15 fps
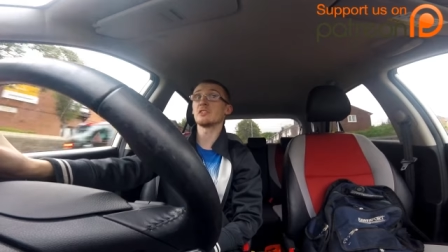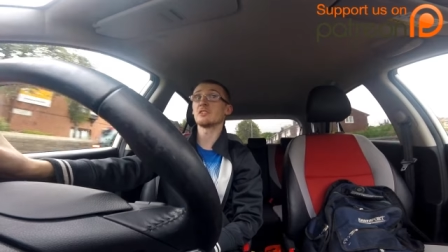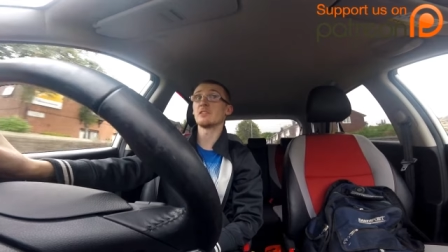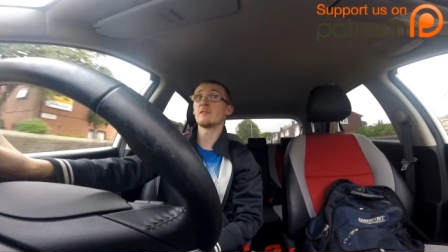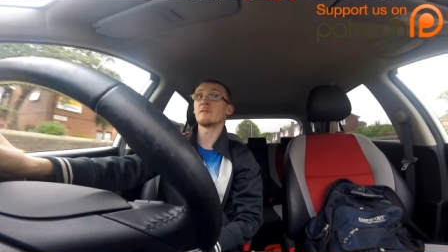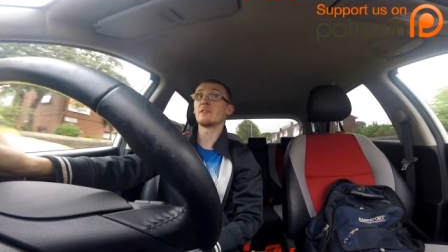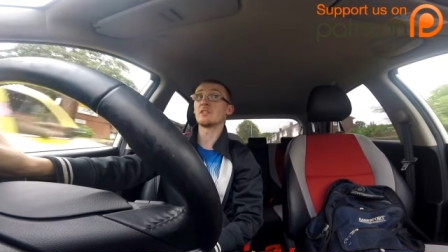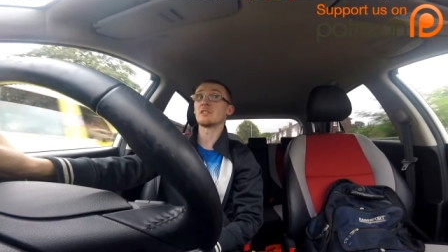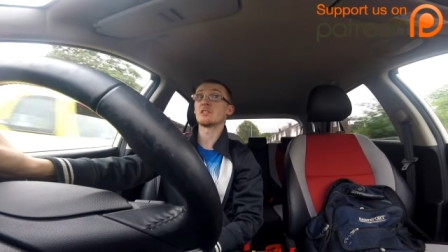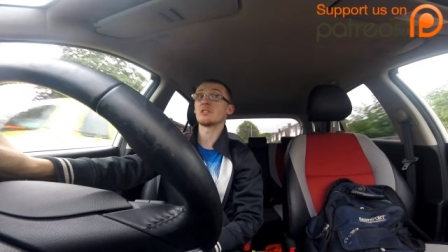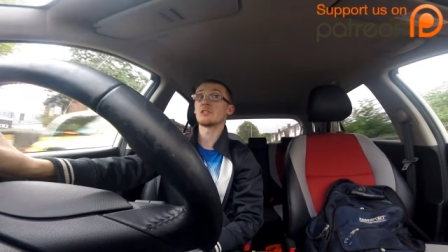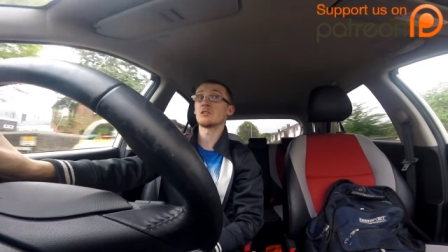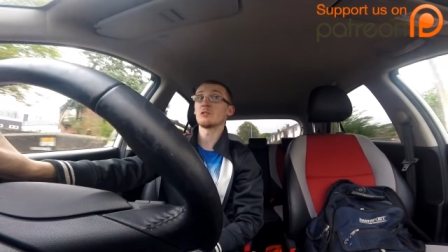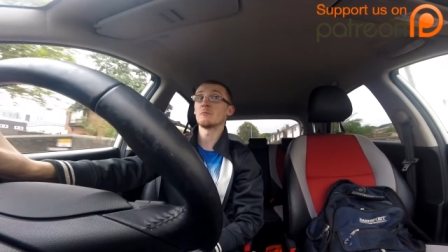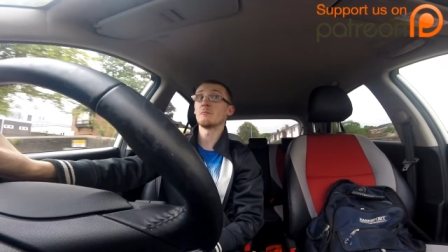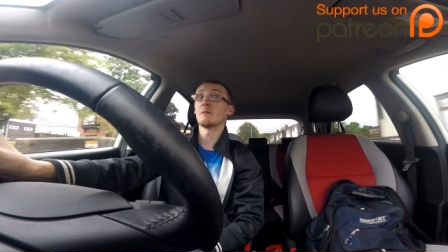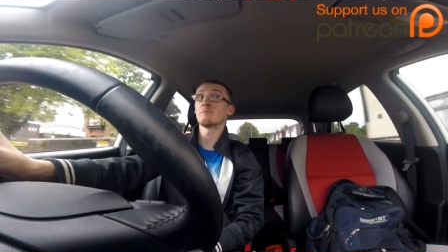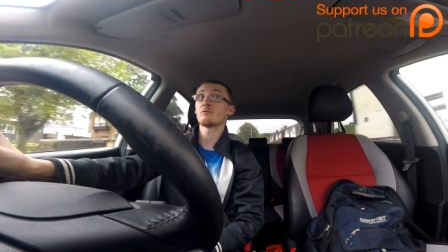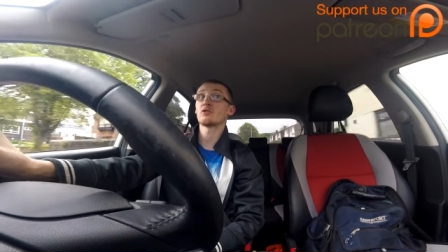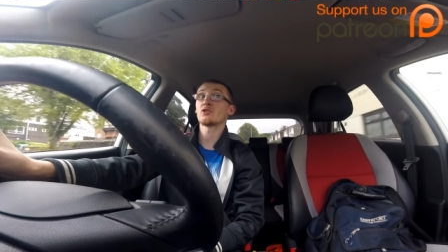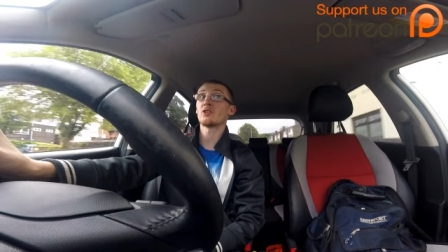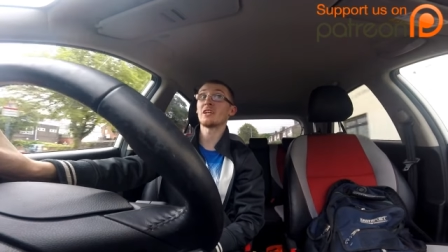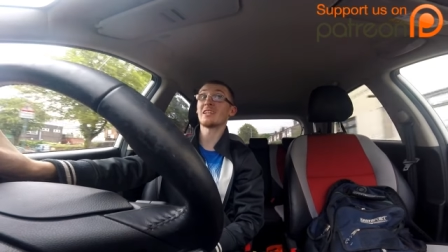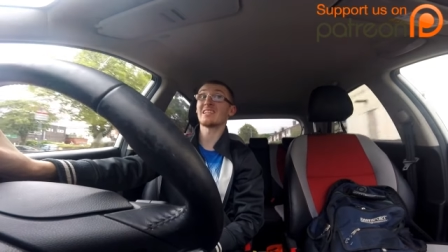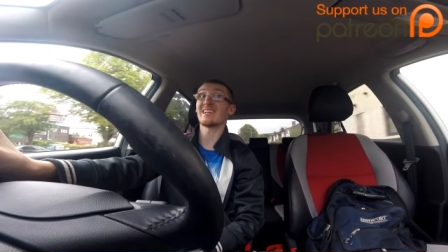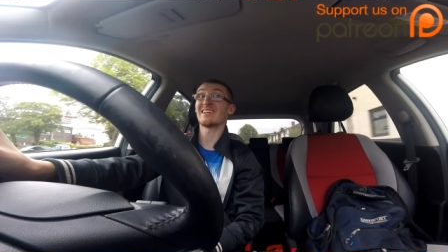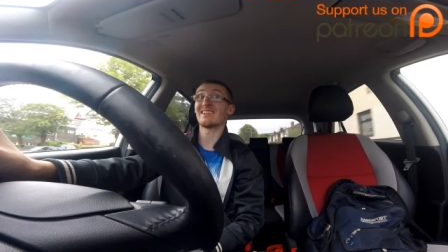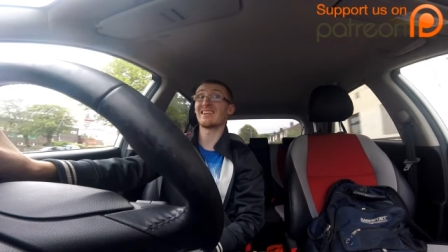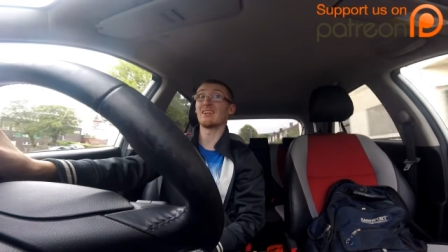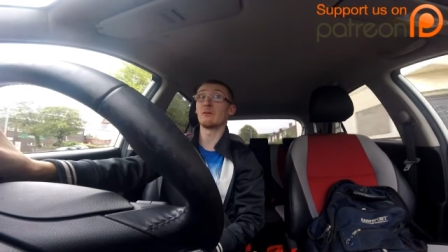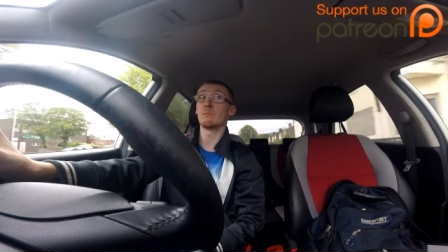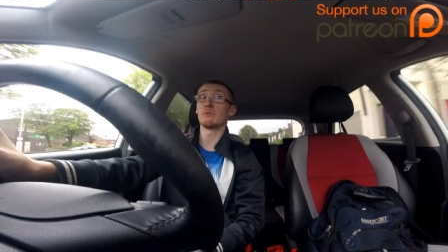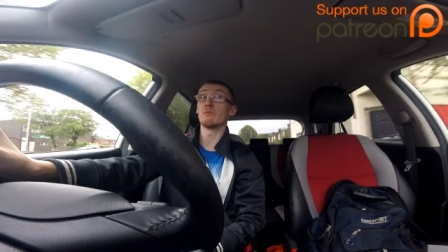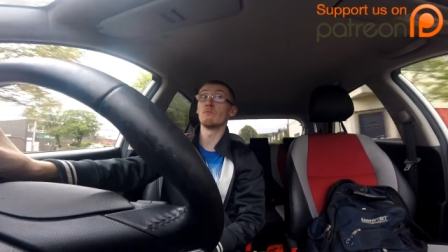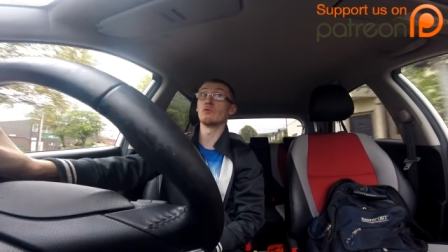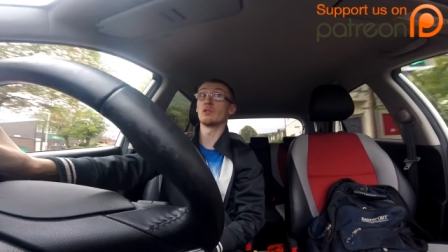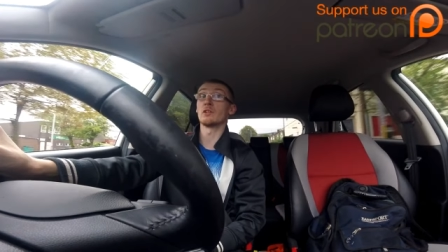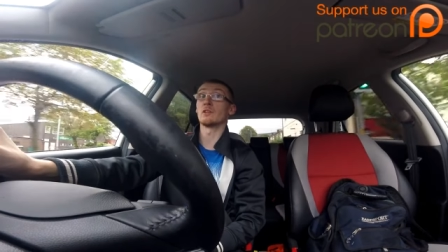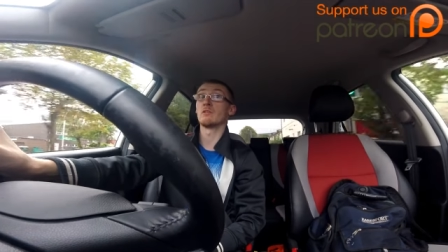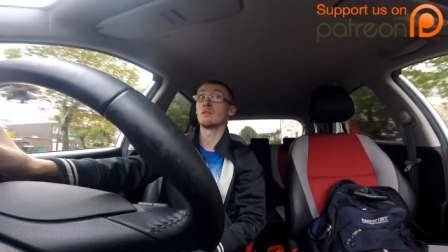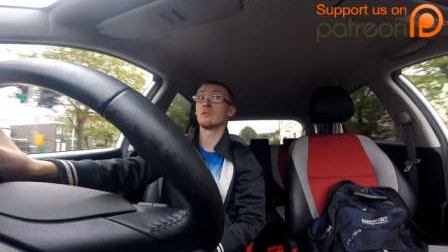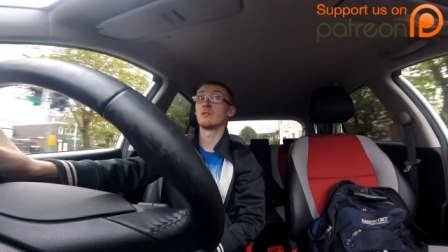T V system. I'm trying to get that up and running.